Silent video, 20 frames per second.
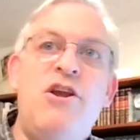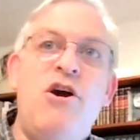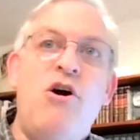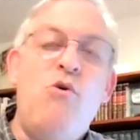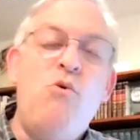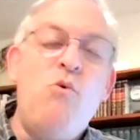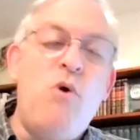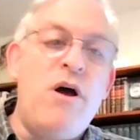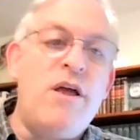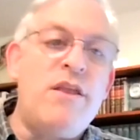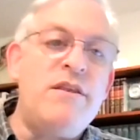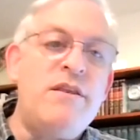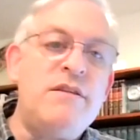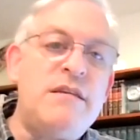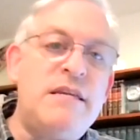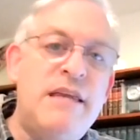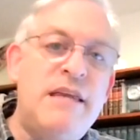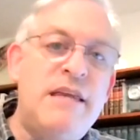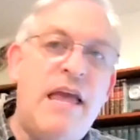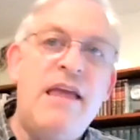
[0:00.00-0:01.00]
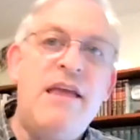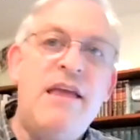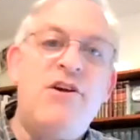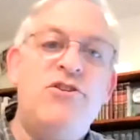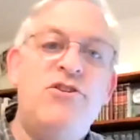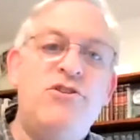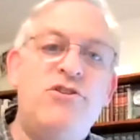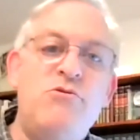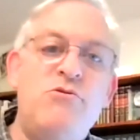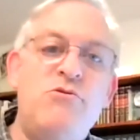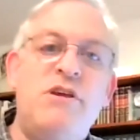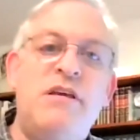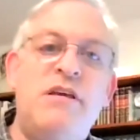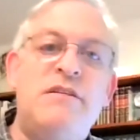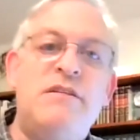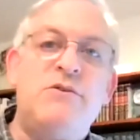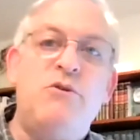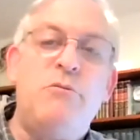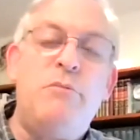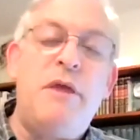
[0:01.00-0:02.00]
no one today could do
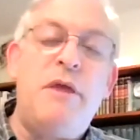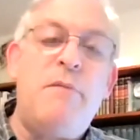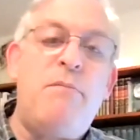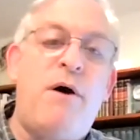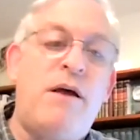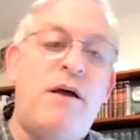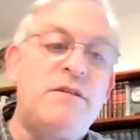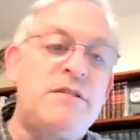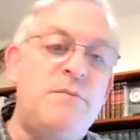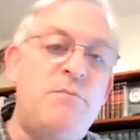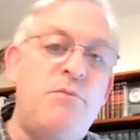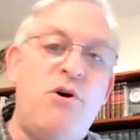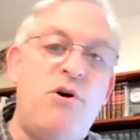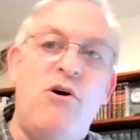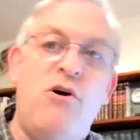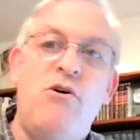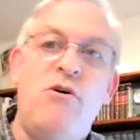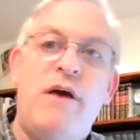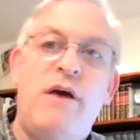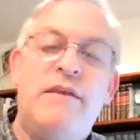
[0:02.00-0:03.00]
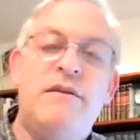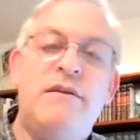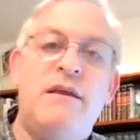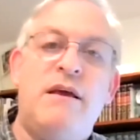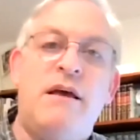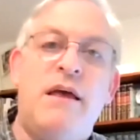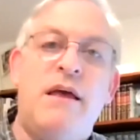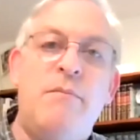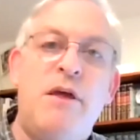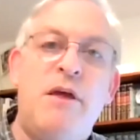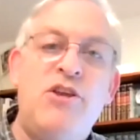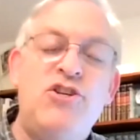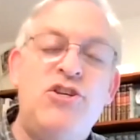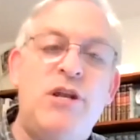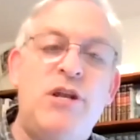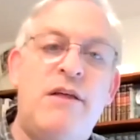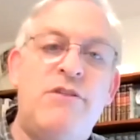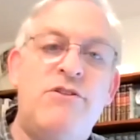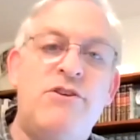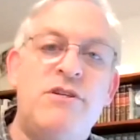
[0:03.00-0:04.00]
this. It would be impossible. And uh, I
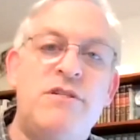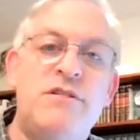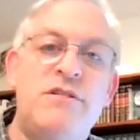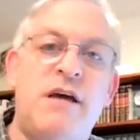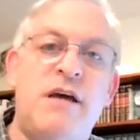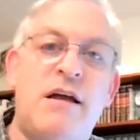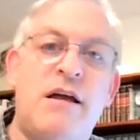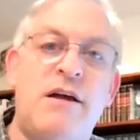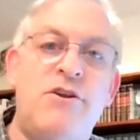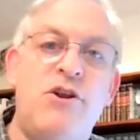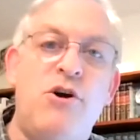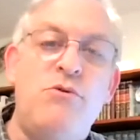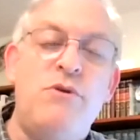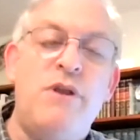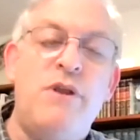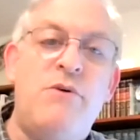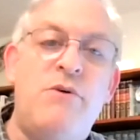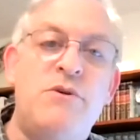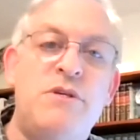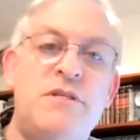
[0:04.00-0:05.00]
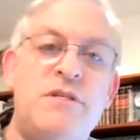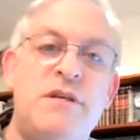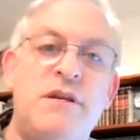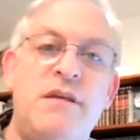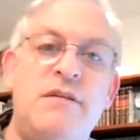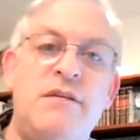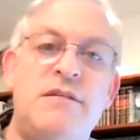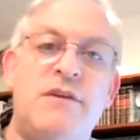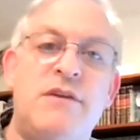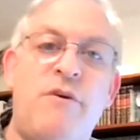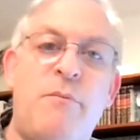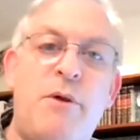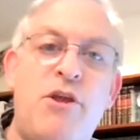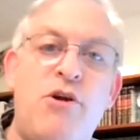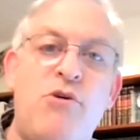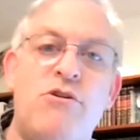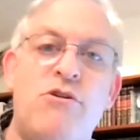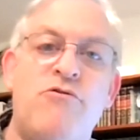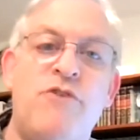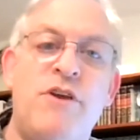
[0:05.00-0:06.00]
mentioned how there's Takanot now in cities, and
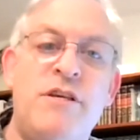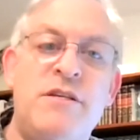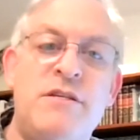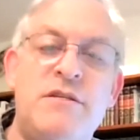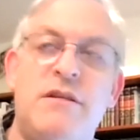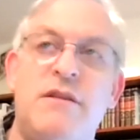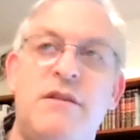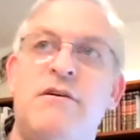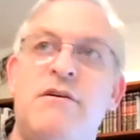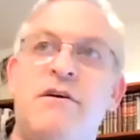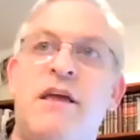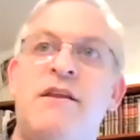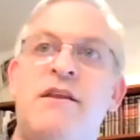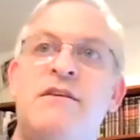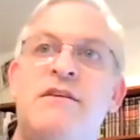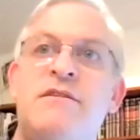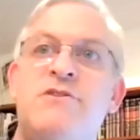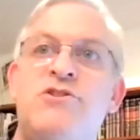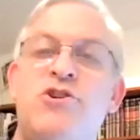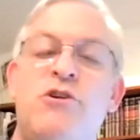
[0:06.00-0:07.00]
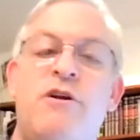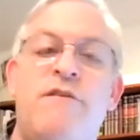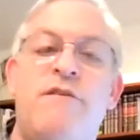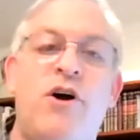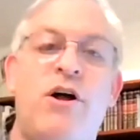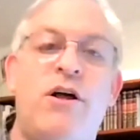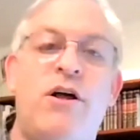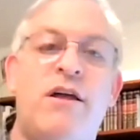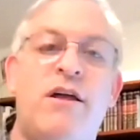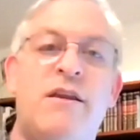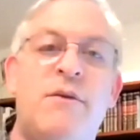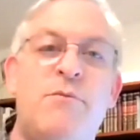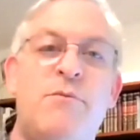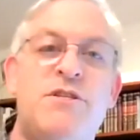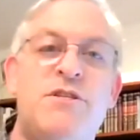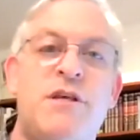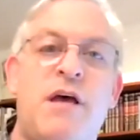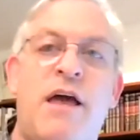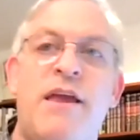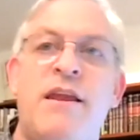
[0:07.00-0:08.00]
Rabbi Yonah Reiss and the latest Journal of
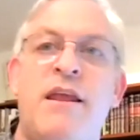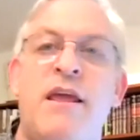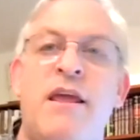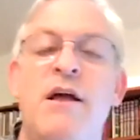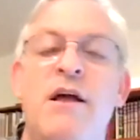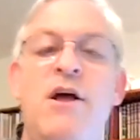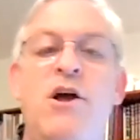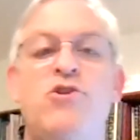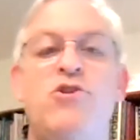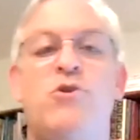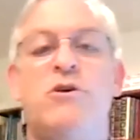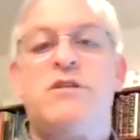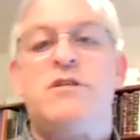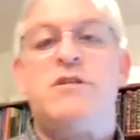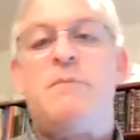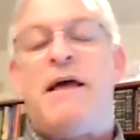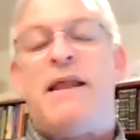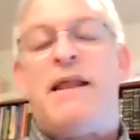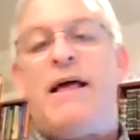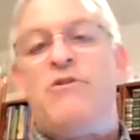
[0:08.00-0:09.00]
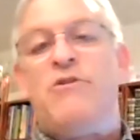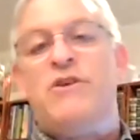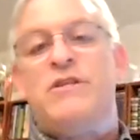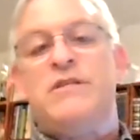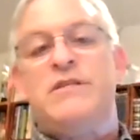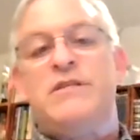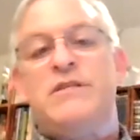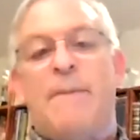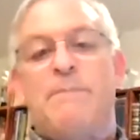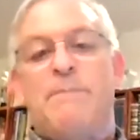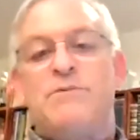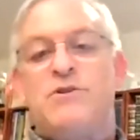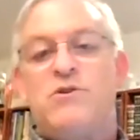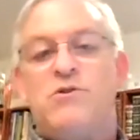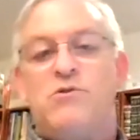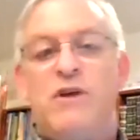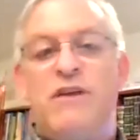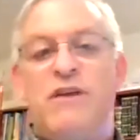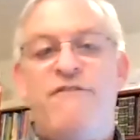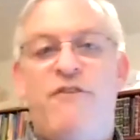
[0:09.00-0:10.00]
Hawkington Society talks about how this is
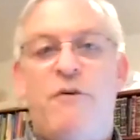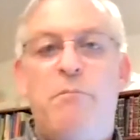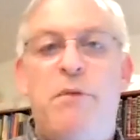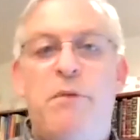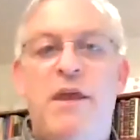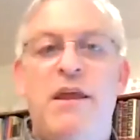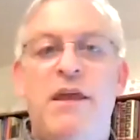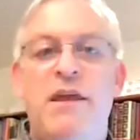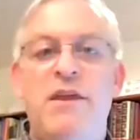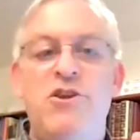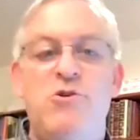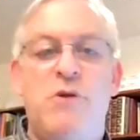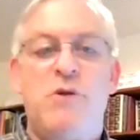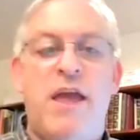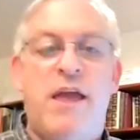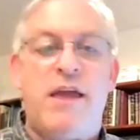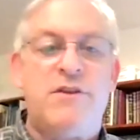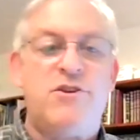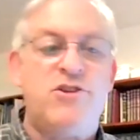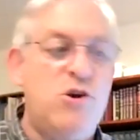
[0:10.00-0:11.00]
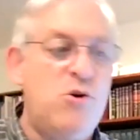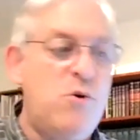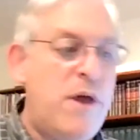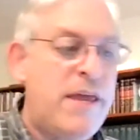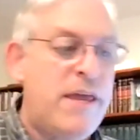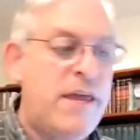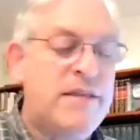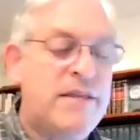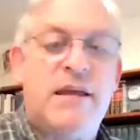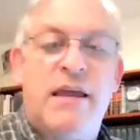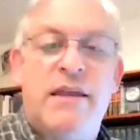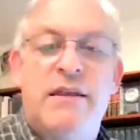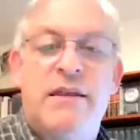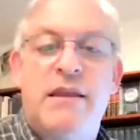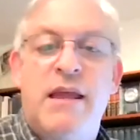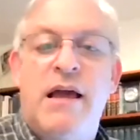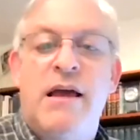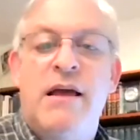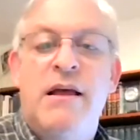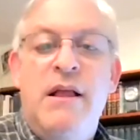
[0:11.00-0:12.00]
absolutely forbidden. You can't do it.
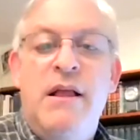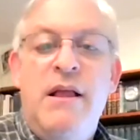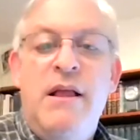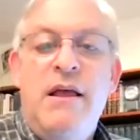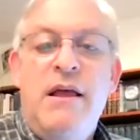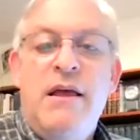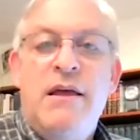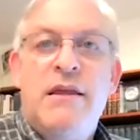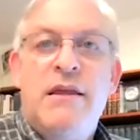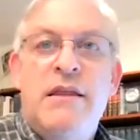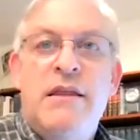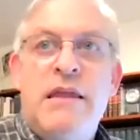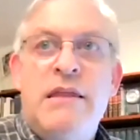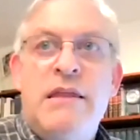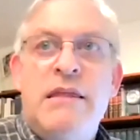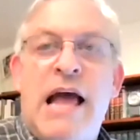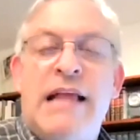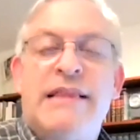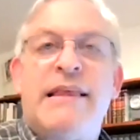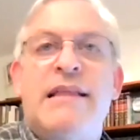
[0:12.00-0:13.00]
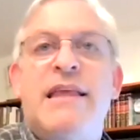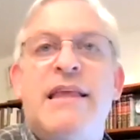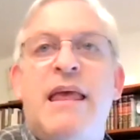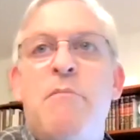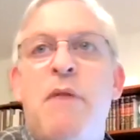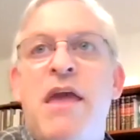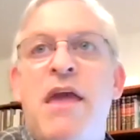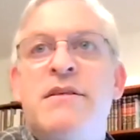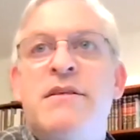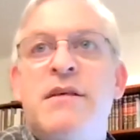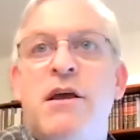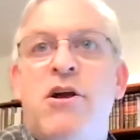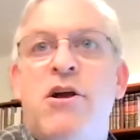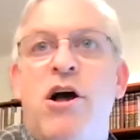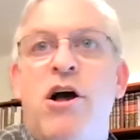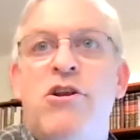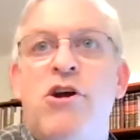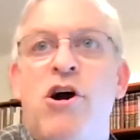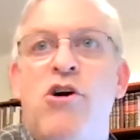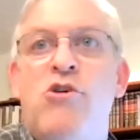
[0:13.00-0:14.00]
And, uh, and not that they made
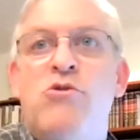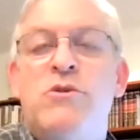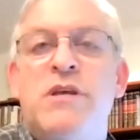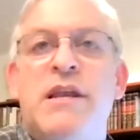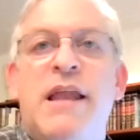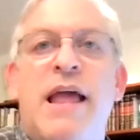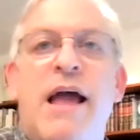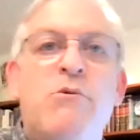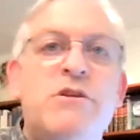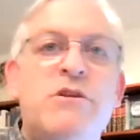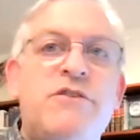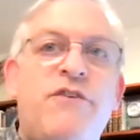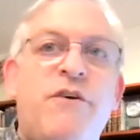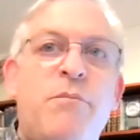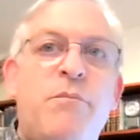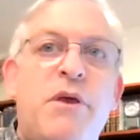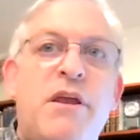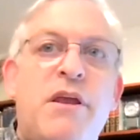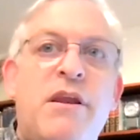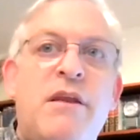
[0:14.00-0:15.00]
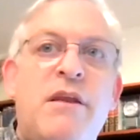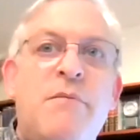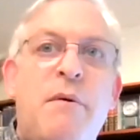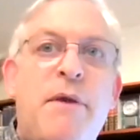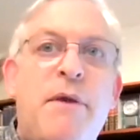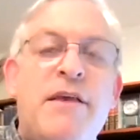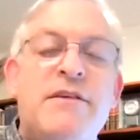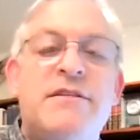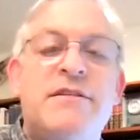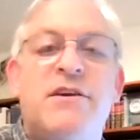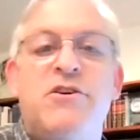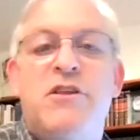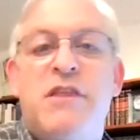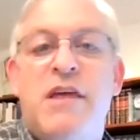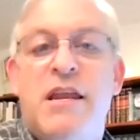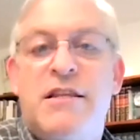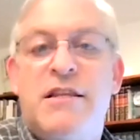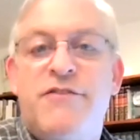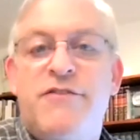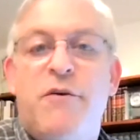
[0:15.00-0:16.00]
Takanot and now it's forbidden, but
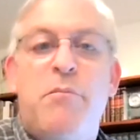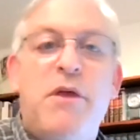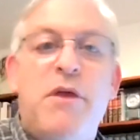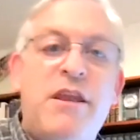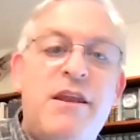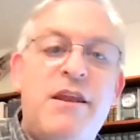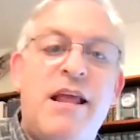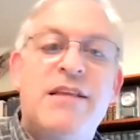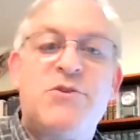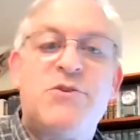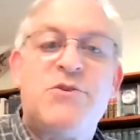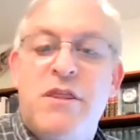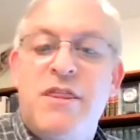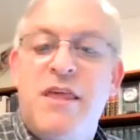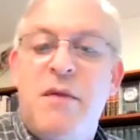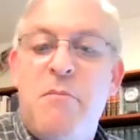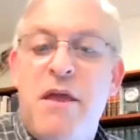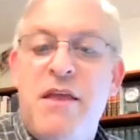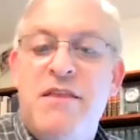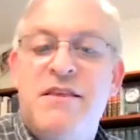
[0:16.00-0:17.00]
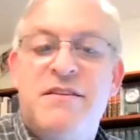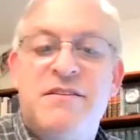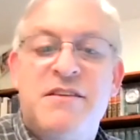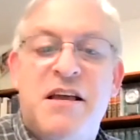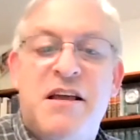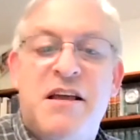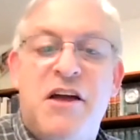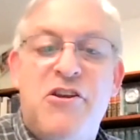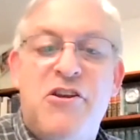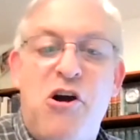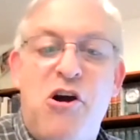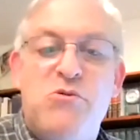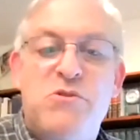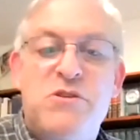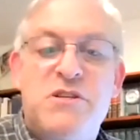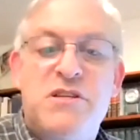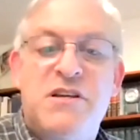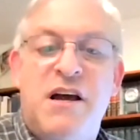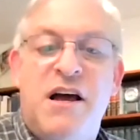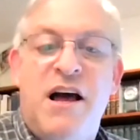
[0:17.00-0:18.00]
basically that it's forbidden. That's why they made the
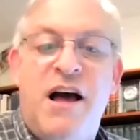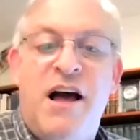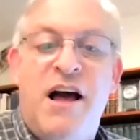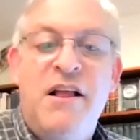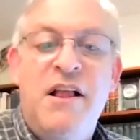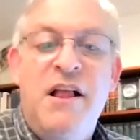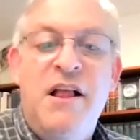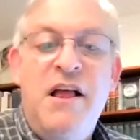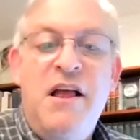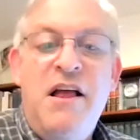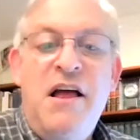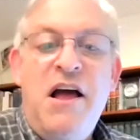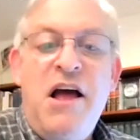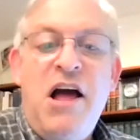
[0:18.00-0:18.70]
Takanot. Uh,